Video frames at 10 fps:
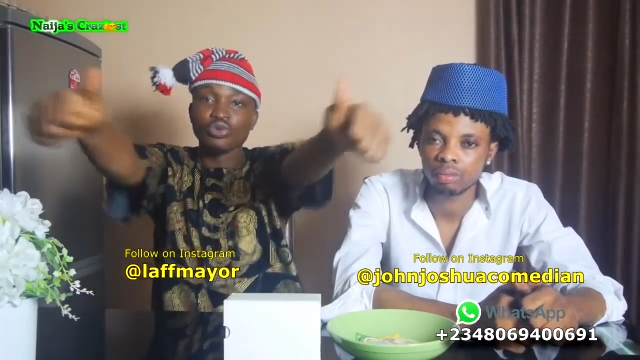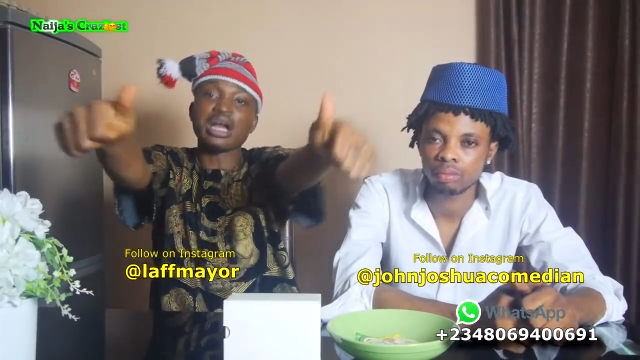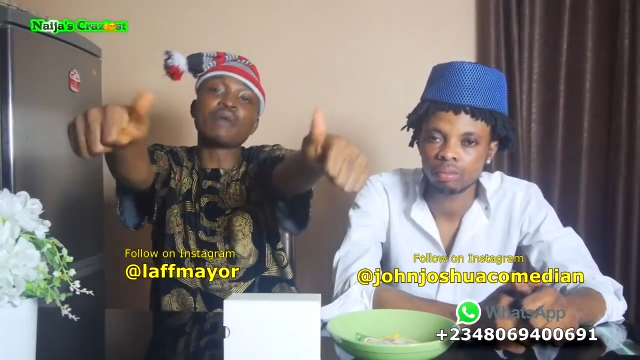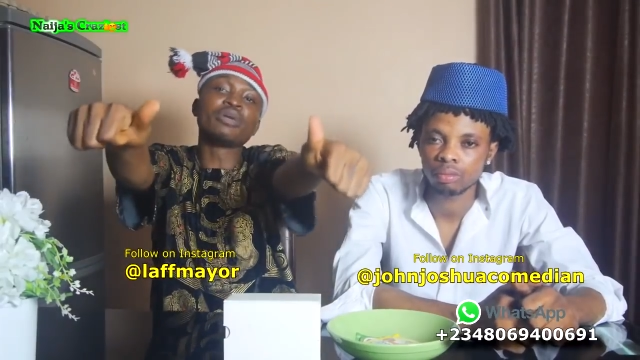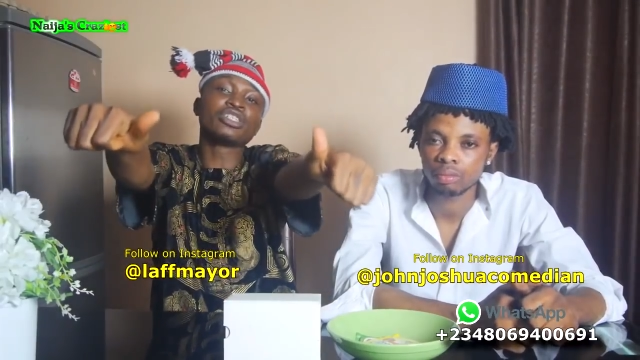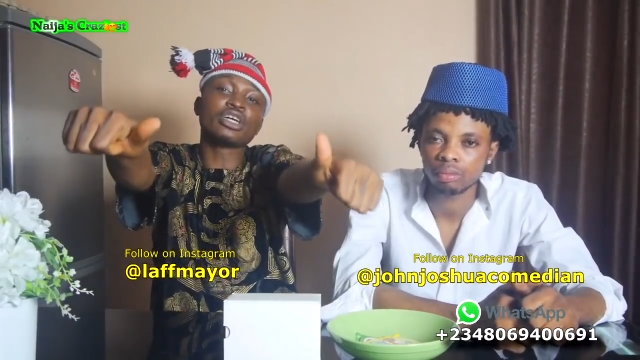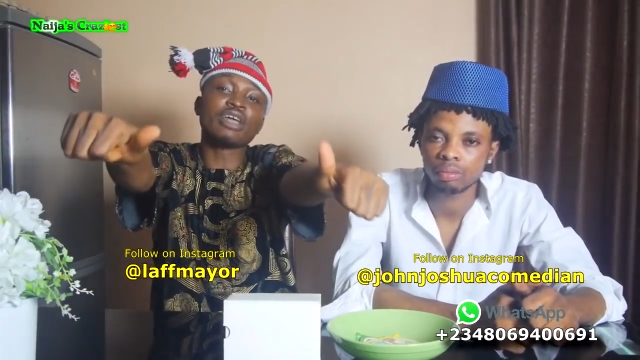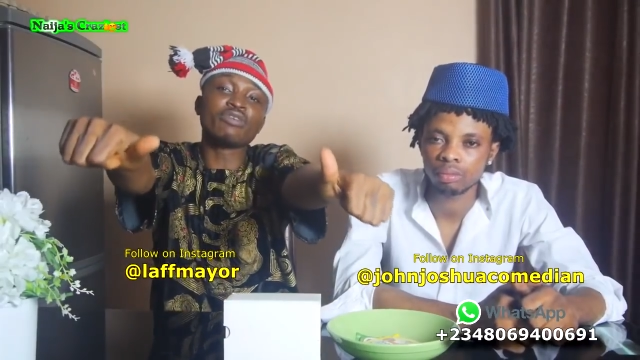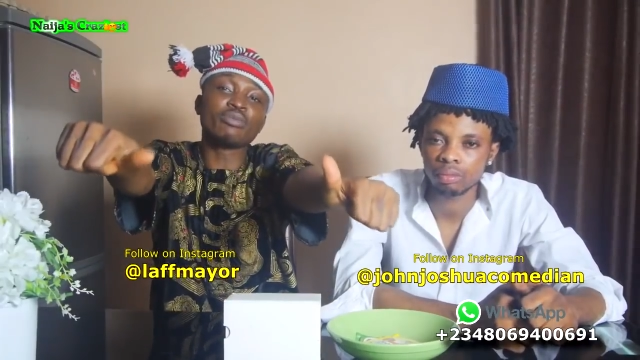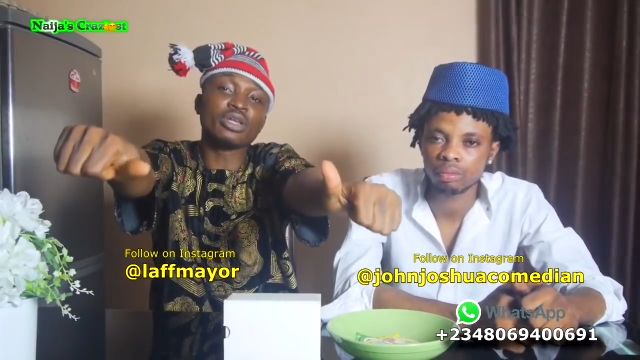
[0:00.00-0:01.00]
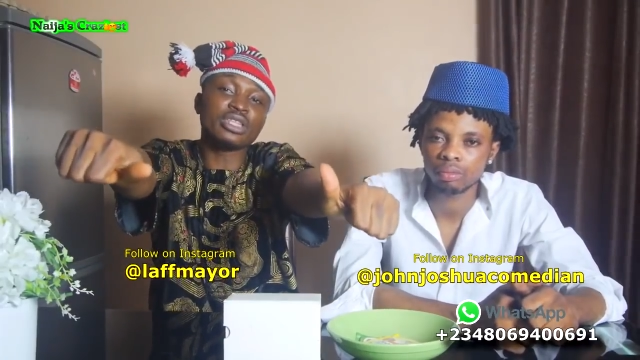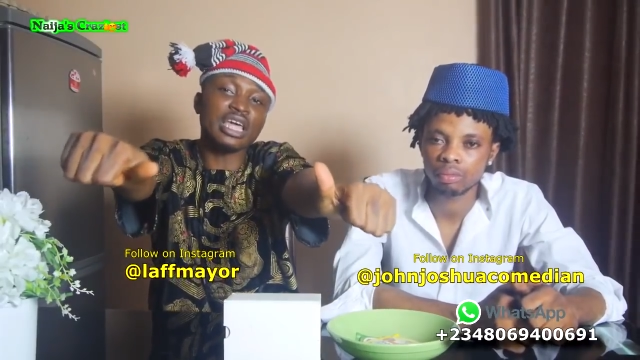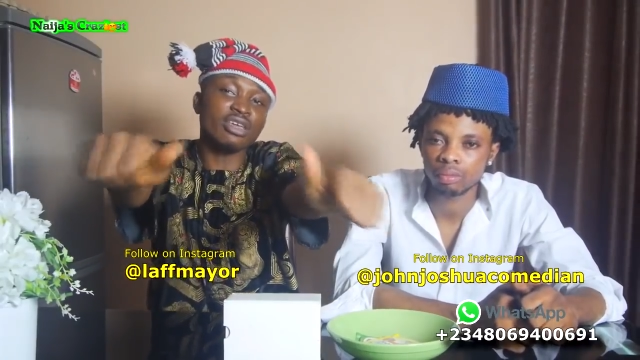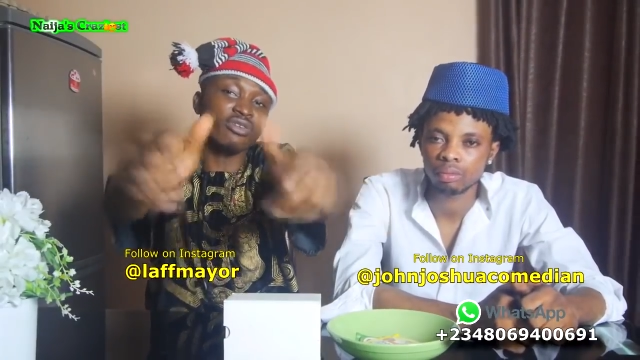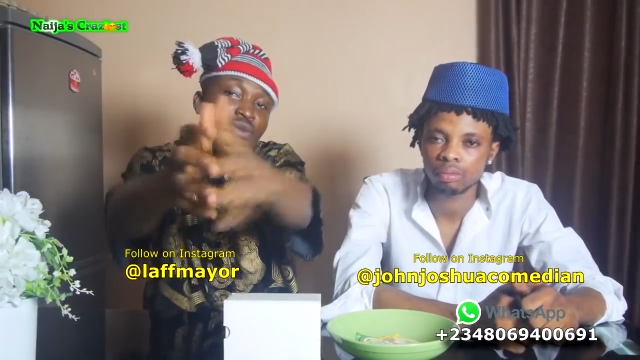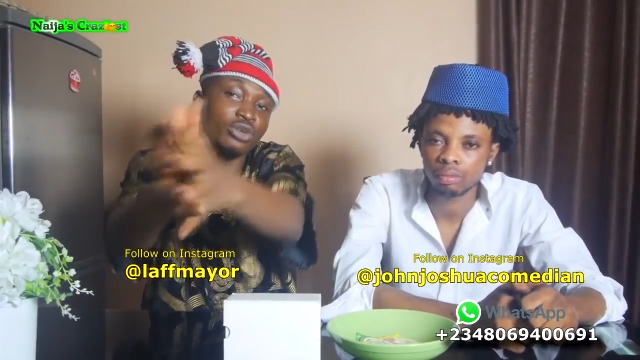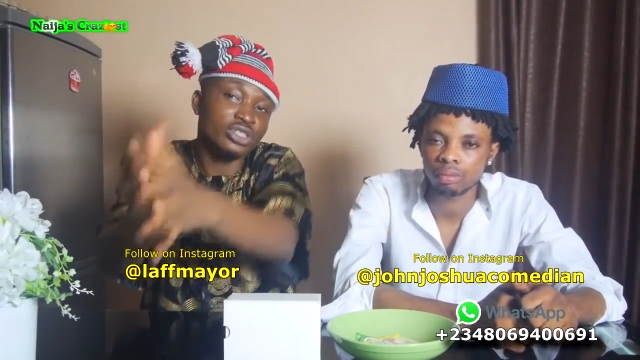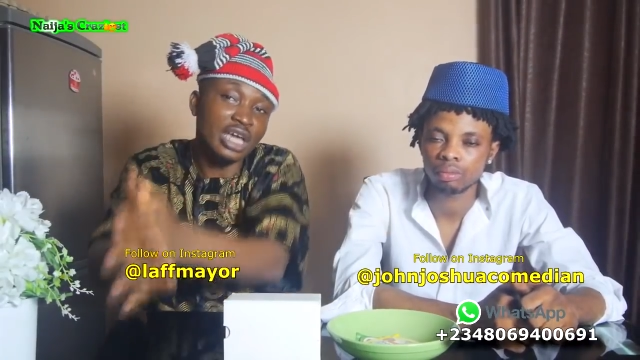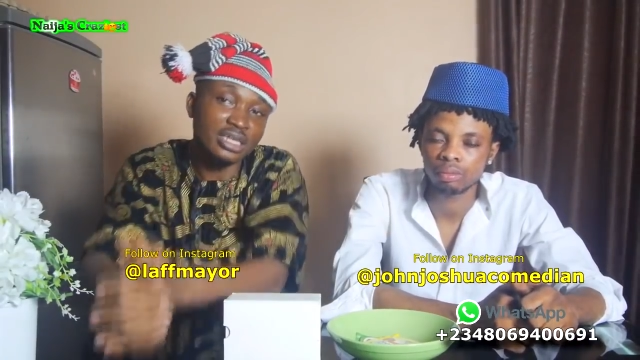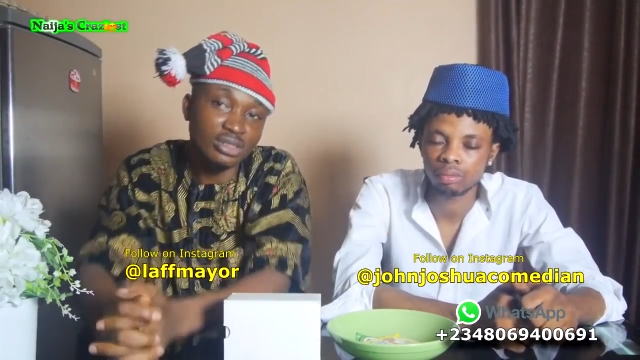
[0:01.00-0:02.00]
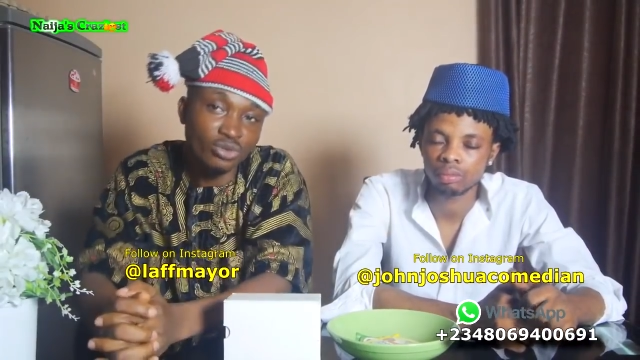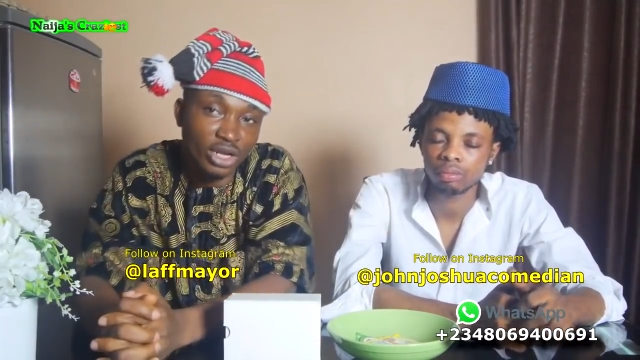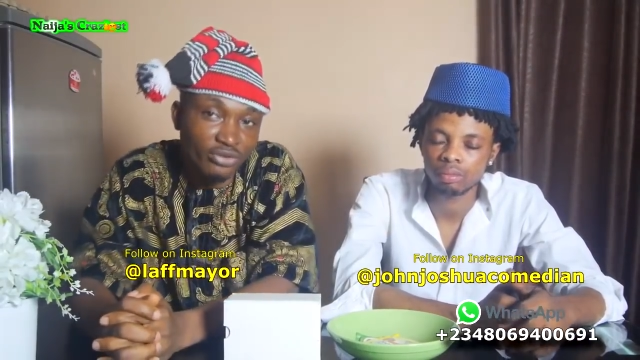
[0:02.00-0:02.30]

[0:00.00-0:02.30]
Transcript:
Speaker 1: We can't mention everybody. Thank you very much, guys. We